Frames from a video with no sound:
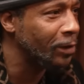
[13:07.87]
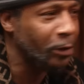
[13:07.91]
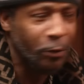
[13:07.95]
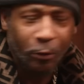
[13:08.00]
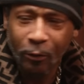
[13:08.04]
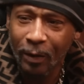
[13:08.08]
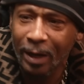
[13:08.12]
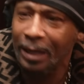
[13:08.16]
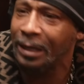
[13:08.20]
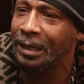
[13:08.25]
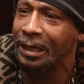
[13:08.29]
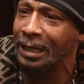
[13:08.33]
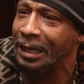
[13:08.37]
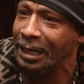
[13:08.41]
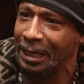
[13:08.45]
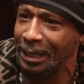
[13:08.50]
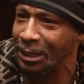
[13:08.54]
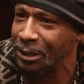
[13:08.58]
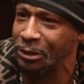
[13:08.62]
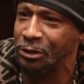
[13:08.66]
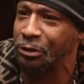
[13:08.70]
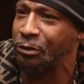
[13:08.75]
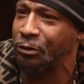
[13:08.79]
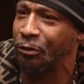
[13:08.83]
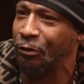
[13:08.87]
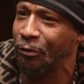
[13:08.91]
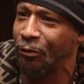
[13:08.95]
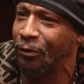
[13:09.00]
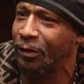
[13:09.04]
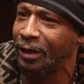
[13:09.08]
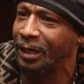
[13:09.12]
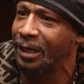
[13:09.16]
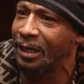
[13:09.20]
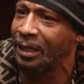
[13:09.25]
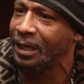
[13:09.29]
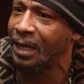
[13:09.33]
a credit
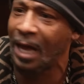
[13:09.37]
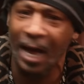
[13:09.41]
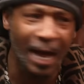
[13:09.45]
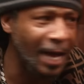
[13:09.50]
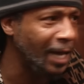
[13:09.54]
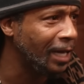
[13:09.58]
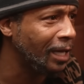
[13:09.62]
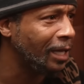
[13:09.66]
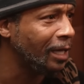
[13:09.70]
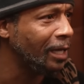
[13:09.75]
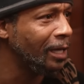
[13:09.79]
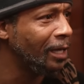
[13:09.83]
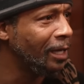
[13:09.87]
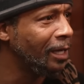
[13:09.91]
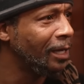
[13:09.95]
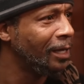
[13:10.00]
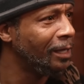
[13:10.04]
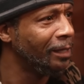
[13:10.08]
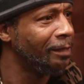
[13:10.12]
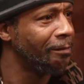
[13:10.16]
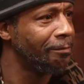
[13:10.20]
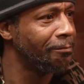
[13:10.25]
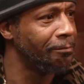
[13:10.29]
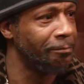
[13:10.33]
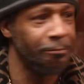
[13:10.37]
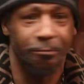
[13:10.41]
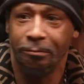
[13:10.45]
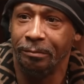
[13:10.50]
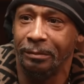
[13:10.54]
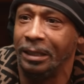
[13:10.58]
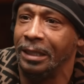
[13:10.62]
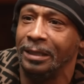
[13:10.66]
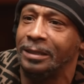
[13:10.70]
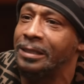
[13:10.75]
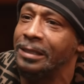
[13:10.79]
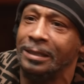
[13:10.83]
history. Like,
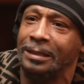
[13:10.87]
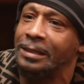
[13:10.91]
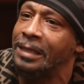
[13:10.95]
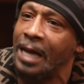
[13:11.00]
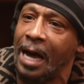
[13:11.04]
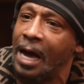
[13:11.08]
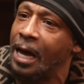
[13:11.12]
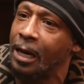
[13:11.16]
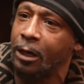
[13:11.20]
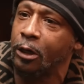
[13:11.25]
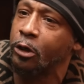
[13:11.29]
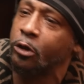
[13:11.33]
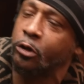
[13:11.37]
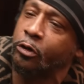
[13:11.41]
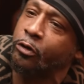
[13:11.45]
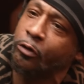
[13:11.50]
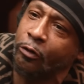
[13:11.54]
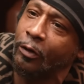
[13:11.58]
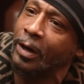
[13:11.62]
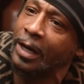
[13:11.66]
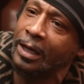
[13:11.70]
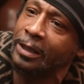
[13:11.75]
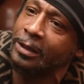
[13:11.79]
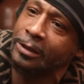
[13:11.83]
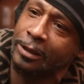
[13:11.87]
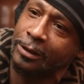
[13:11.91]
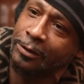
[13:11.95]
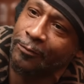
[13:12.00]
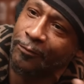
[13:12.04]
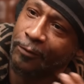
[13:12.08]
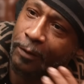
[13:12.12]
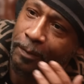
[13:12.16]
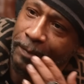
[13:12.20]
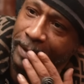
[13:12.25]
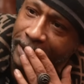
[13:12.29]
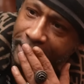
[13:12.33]
this is not a
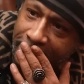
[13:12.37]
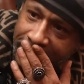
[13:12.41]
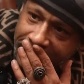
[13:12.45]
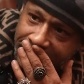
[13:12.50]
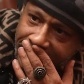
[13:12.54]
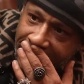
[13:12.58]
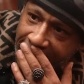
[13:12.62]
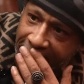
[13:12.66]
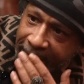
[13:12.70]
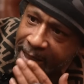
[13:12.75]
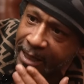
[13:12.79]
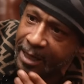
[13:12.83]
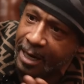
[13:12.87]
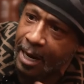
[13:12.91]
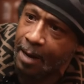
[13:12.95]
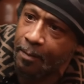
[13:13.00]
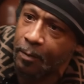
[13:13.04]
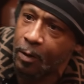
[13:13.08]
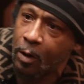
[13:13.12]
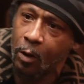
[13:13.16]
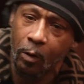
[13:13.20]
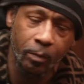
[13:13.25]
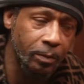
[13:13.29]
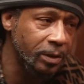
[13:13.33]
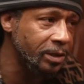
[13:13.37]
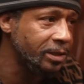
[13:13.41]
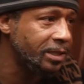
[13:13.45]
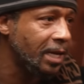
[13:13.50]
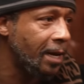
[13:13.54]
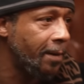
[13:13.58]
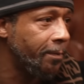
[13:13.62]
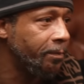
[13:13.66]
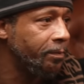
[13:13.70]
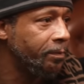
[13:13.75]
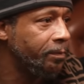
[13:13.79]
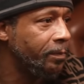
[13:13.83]
stretch for me to say that I'm homeless.
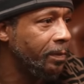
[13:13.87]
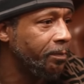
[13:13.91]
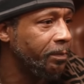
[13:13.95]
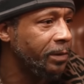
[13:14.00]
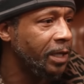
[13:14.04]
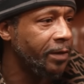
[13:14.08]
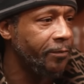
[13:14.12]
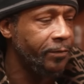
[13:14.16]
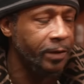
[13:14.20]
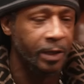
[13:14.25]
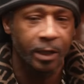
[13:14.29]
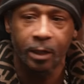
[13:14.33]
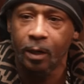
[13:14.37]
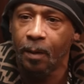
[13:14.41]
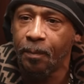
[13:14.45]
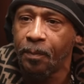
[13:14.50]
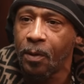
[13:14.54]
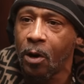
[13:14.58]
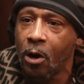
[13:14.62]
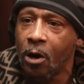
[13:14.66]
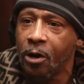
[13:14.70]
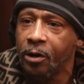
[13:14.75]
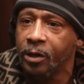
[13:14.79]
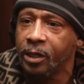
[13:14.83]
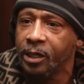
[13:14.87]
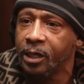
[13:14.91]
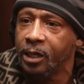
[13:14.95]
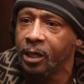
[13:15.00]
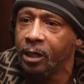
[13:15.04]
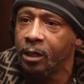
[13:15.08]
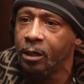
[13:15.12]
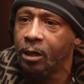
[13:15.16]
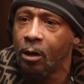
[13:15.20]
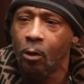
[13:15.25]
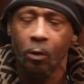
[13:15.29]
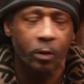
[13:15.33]
I'm living in a park
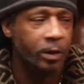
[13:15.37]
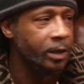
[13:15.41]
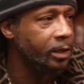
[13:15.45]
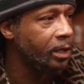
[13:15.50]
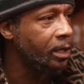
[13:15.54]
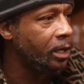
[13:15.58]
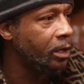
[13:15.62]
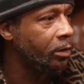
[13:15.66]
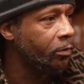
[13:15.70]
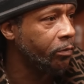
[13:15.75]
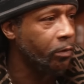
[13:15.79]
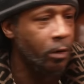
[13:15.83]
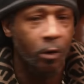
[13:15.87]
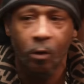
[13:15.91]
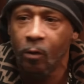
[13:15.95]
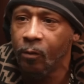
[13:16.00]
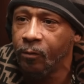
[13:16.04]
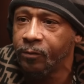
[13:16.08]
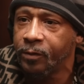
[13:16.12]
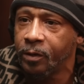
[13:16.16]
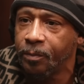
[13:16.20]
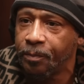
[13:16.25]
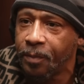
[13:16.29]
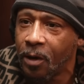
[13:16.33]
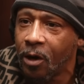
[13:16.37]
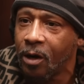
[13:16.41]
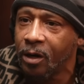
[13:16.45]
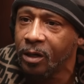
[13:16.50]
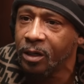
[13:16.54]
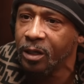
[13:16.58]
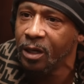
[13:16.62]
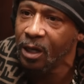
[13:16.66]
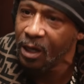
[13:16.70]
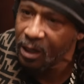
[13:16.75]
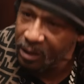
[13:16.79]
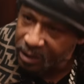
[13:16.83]
in Coconut Grove. The
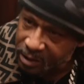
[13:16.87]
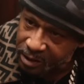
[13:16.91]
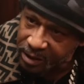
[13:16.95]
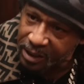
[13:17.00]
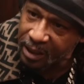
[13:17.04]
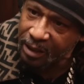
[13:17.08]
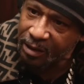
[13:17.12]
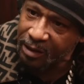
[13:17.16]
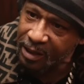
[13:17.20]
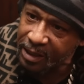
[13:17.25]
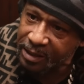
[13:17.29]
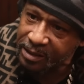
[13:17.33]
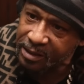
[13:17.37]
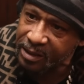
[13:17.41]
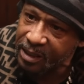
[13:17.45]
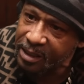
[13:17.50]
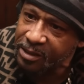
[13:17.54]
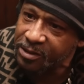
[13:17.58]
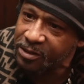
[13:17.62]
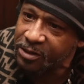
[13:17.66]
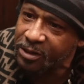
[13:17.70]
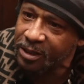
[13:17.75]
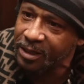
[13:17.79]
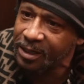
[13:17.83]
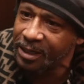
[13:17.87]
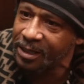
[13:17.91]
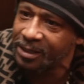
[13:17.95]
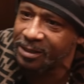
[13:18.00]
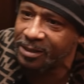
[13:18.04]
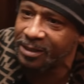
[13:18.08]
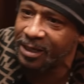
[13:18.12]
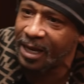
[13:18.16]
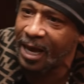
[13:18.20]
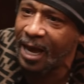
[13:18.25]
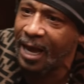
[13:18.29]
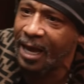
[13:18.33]
park still exists to
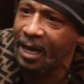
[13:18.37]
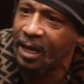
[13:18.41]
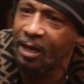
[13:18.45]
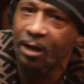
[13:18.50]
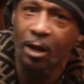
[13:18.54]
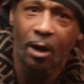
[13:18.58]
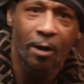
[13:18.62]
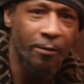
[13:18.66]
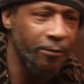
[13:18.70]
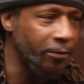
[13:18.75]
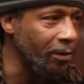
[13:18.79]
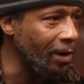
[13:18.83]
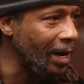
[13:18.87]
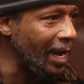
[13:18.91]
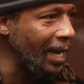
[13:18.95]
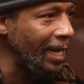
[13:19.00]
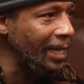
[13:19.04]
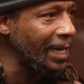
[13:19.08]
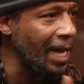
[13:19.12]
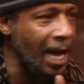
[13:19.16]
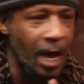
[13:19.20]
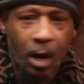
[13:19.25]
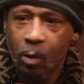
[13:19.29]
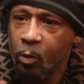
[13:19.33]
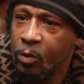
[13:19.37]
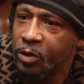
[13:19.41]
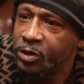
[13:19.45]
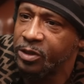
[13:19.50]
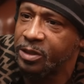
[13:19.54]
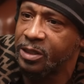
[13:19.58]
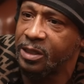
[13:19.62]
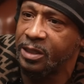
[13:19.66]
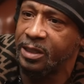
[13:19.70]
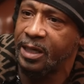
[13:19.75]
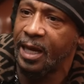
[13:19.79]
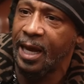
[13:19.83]
this day. Mm-hmm. For eight
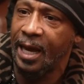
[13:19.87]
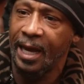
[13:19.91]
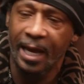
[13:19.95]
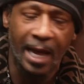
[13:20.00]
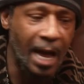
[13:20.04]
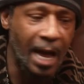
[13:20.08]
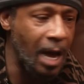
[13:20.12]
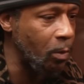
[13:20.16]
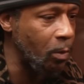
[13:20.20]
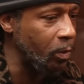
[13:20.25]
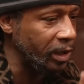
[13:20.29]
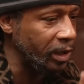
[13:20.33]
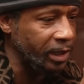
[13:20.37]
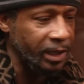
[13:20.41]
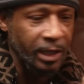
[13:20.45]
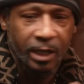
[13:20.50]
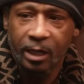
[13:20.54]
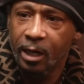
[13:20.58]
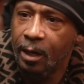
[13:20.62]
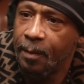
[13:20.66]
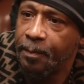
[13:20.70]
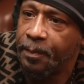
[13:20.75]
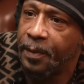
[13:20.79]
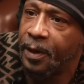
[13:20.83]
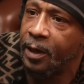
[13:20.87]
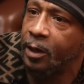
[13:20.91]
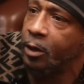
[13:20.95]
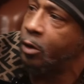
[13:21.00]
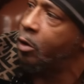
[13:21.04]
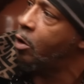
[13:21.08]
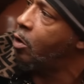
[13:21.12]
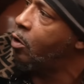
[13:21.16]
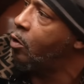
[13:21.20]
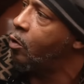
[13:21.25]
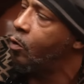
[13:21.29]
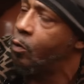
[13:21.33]
hours a day, I would get up and
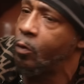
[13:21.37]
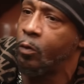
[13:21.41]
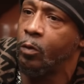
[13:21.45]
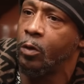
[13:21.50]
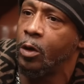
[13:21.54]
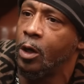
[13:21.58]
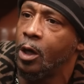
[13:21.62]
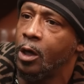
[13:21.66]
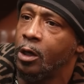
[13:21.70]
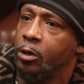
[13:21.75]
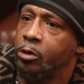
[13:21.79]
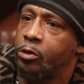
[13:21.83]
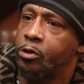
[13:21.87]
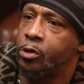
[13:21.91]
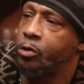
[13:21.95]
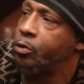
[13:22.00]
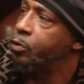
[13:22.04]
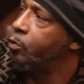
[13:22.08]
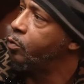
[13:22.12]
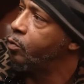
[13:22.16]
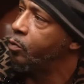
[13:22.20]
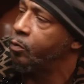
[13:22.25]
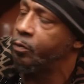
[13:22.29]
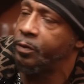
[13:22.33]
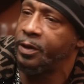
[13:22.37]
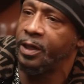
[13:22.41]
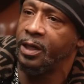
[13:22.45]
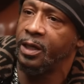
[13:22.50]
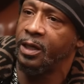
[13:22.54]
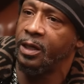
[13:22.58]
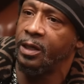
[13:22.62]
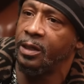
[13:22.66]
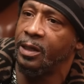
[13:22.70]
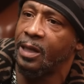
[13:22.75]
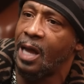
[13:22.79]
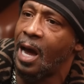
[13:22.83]
go to
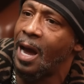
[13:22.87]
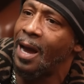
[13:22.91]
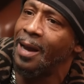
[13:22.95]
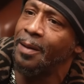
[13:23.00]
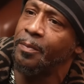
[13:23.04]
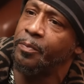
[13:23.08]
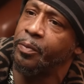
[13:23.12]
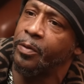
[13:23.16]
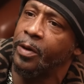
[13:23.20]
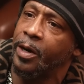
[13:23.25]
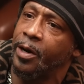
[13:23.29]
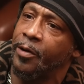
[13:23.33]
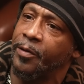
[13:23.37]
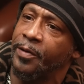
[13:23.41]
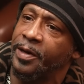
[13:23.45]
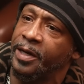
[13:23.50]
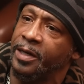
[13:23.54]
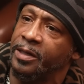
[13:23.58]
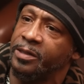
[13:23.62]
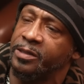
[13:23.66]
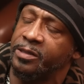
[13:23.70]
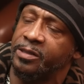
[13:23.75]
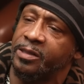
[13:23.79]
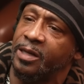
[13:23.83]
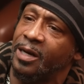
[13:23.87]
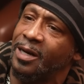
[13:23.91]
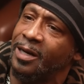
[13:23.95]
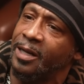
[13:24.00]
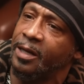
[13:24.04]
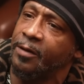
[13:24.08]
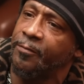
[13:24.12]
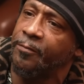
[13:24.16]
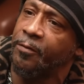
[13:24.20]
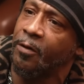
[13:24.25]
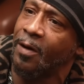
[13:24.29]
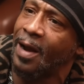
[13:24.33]
the library and
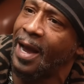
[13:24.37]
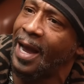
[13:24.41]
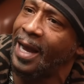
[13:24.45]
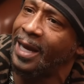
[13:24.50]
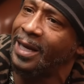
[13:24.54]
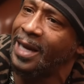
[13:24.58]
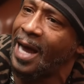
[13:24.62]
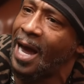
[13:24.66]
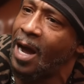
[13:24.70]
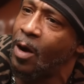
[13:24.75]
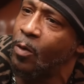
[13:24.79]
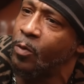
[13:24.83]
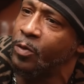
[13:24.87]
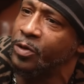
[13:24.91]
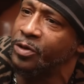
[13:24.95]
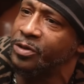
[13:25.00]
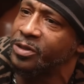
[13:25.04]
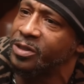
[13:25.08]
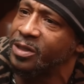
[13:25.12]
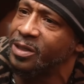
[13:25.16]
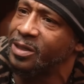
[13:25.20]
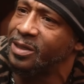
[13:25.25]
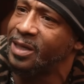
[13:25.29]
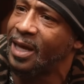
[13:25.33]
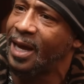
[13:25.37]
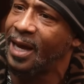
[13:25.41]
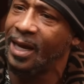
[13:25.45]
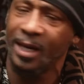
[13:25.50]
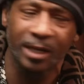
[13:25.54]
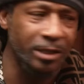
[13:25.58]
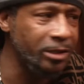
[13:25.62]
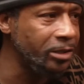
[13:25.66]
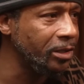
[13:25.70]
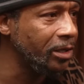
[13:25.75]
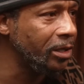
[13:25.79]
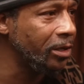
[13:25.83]
study for eight hours a
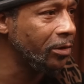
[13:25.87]
day to